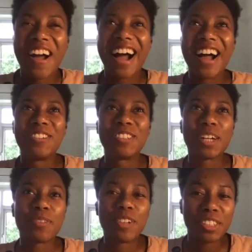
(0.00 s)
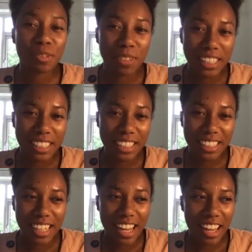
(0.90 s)
So I'm originally from Leeds,
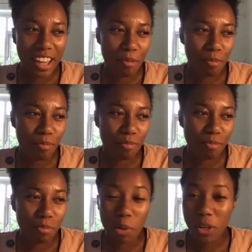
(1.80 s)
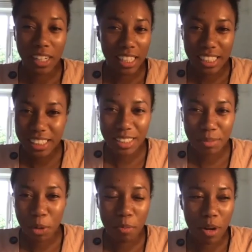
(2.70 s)
born in Leeds,
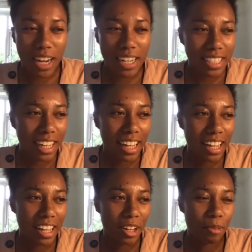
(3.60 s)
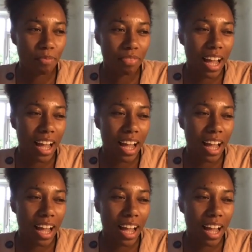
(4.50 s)
born and bred. The